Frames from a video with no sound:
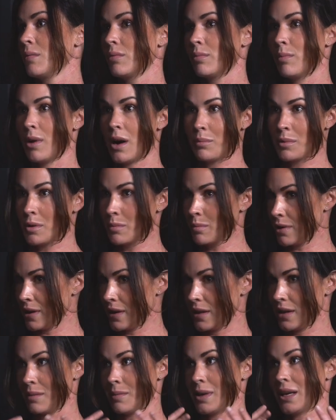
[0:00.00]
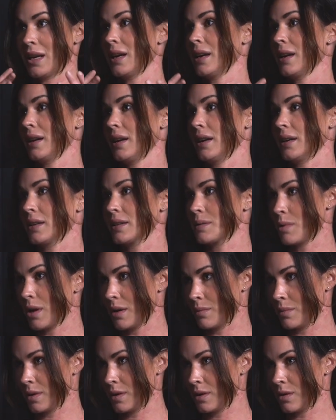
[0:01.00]
proper breathing mechanics,
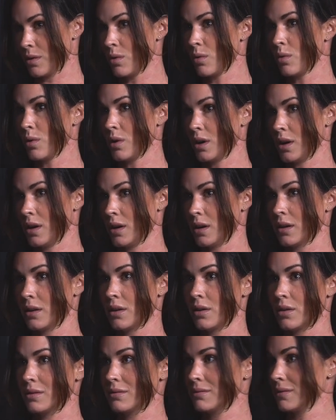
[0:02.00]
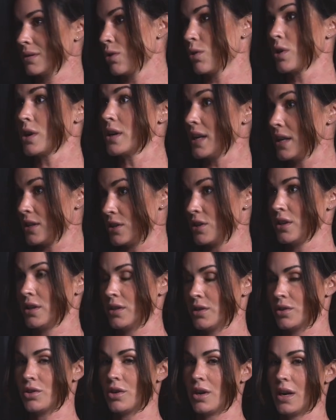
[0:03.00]
proper core coordination
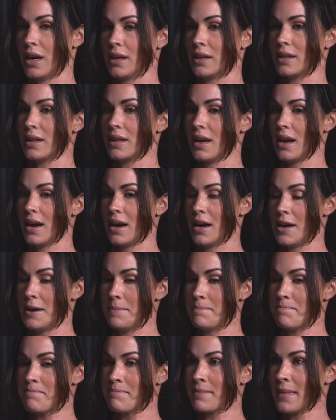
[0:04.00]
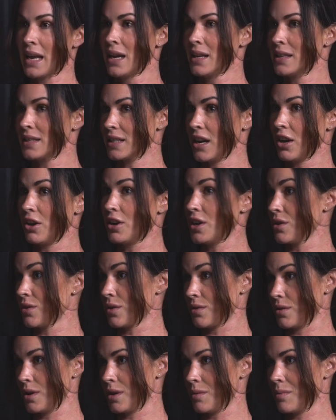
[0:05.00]
and strength to carry you
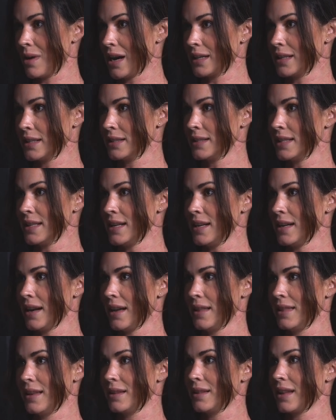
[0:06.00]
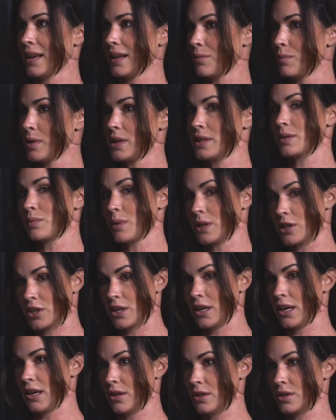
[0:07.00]
through your pregnancy. And then like we switch
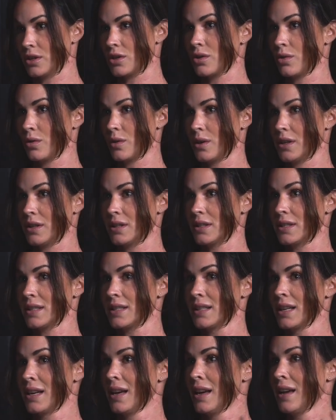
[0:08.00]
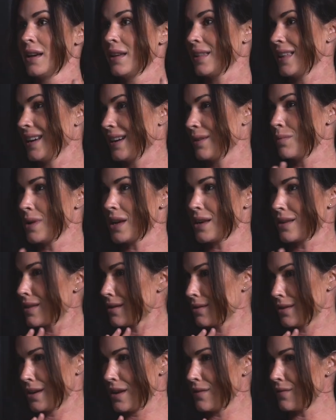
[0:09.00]
gears towards like week
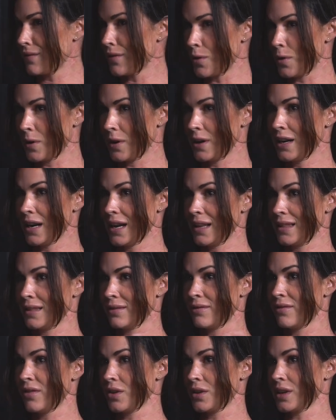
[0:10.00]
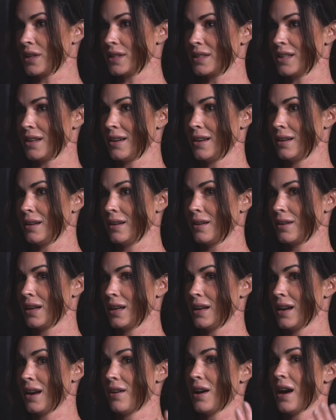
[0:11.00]
34 and focus on,
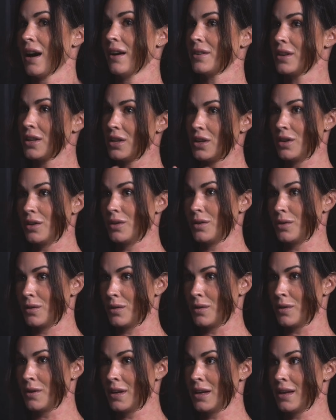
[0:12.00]
okay, now how do you